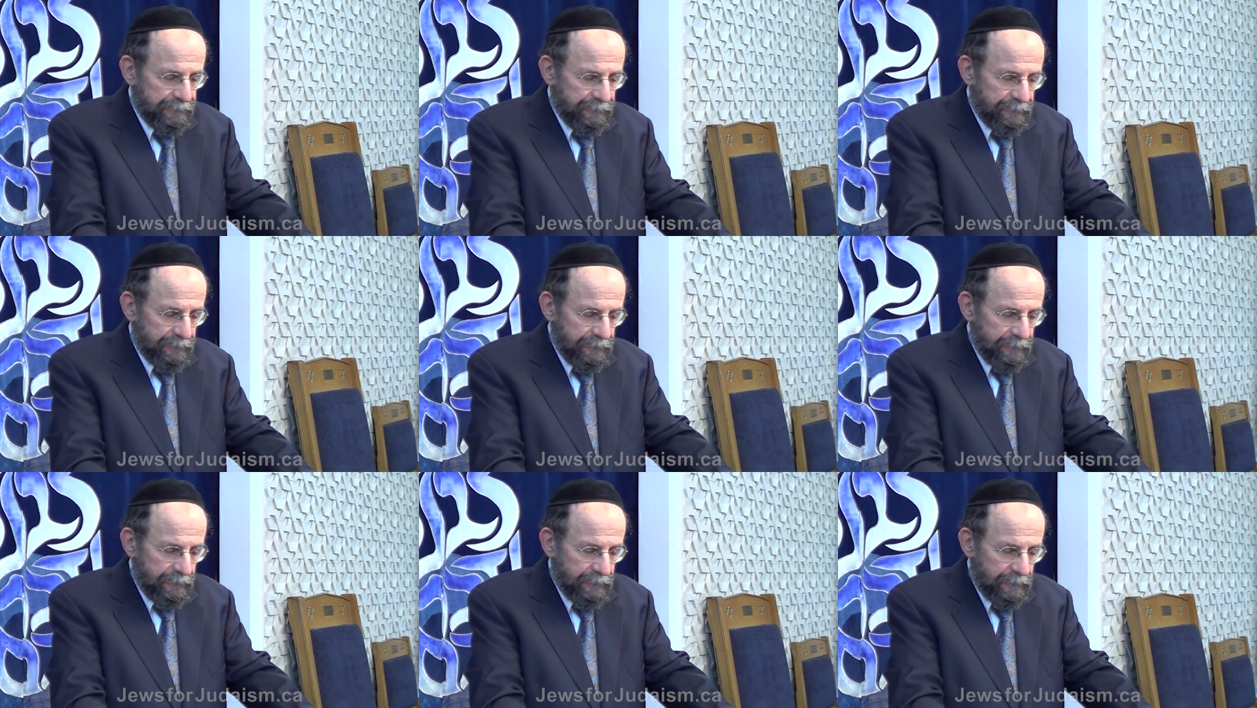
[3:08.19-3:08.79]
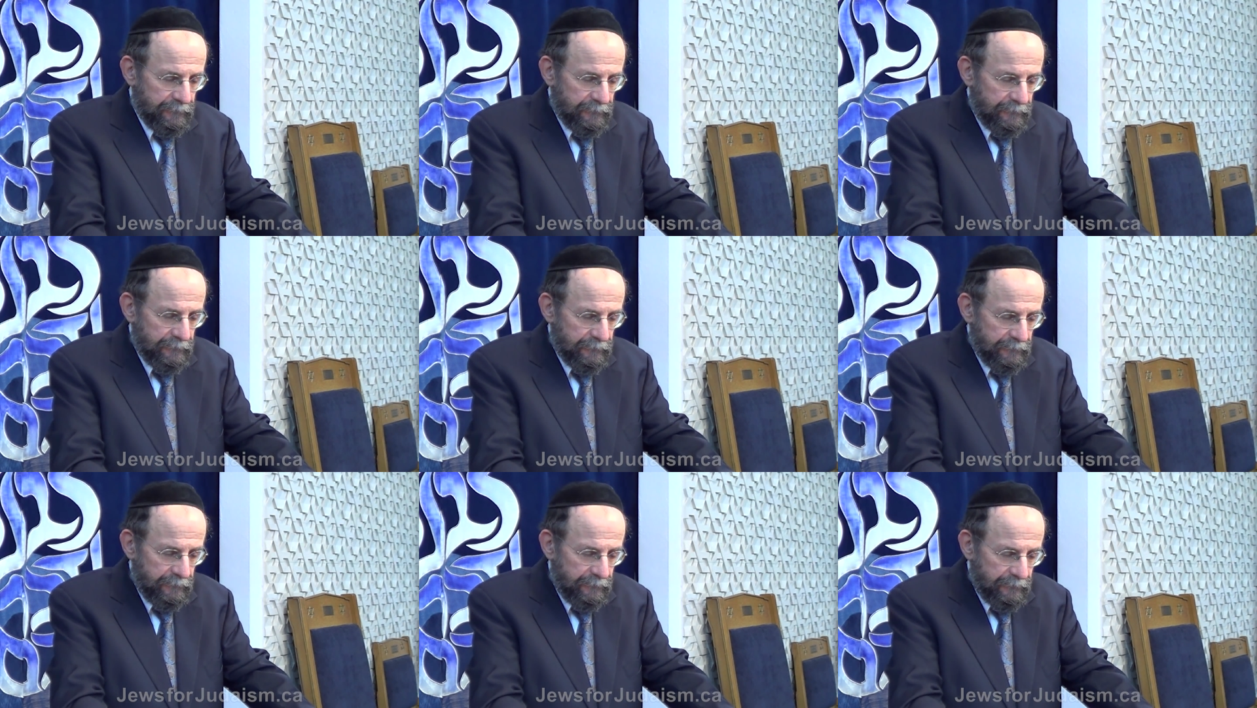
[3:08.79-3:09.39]

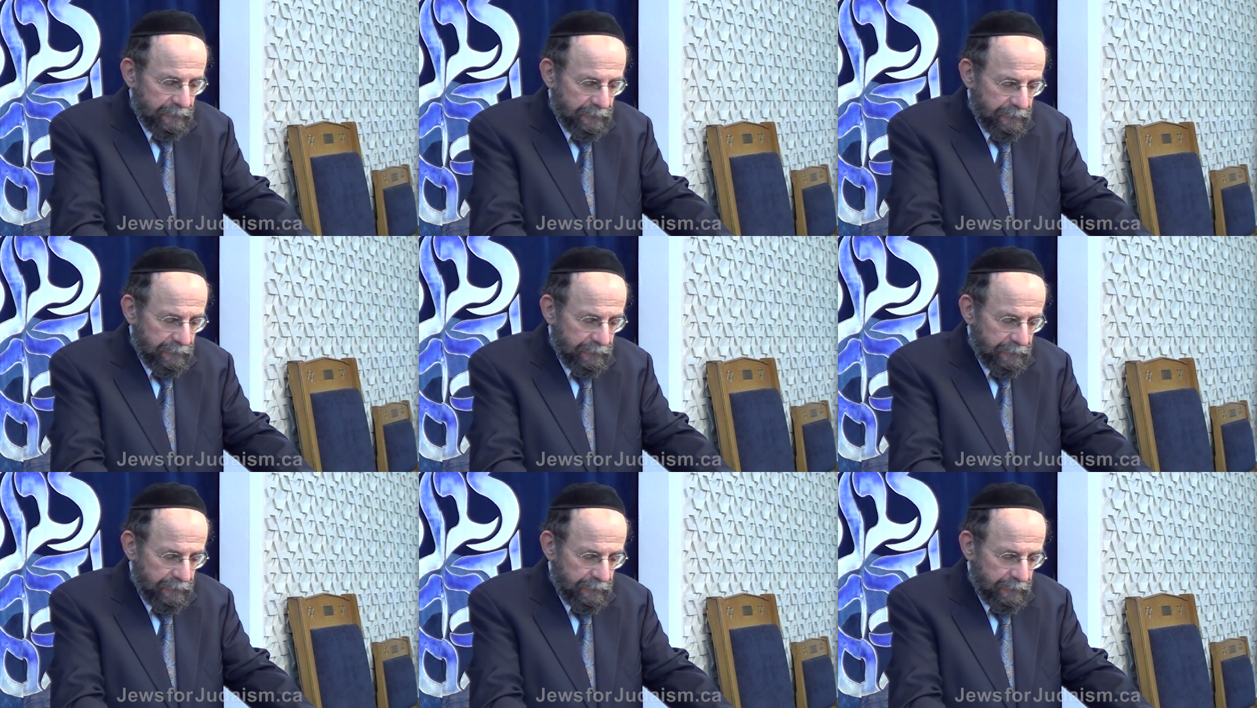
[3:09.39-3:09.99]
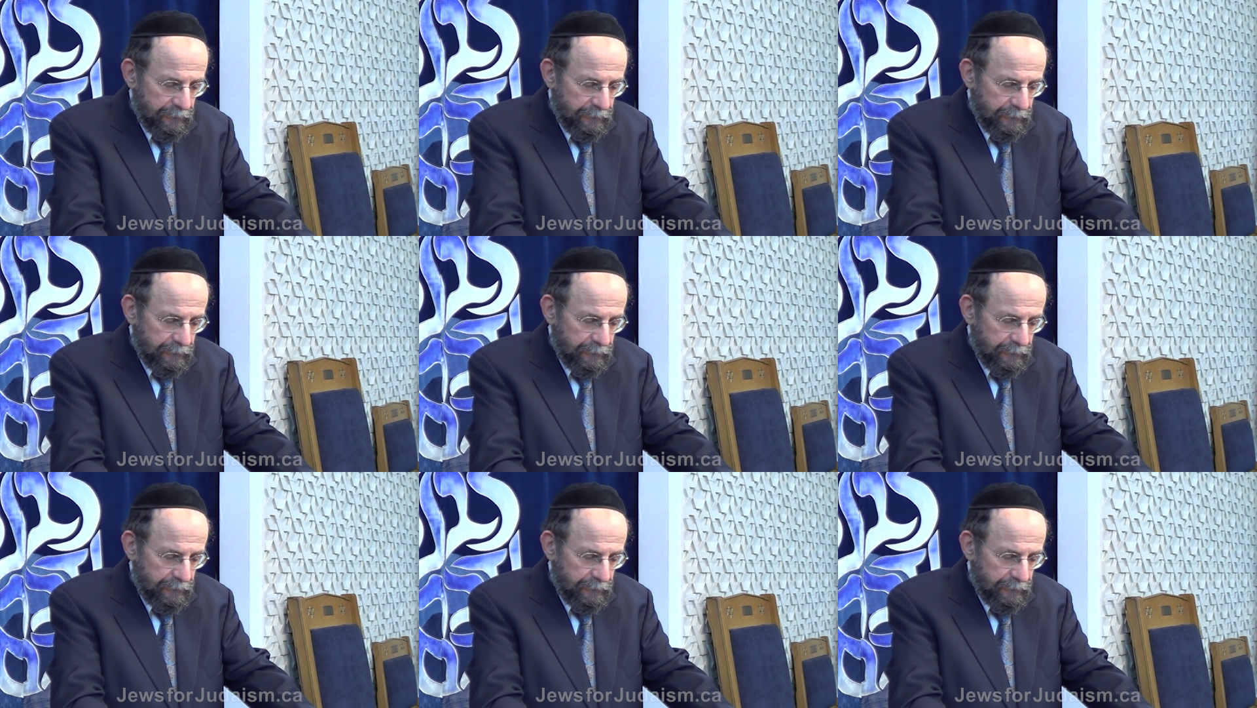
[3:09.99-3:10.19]
Nobody speaks.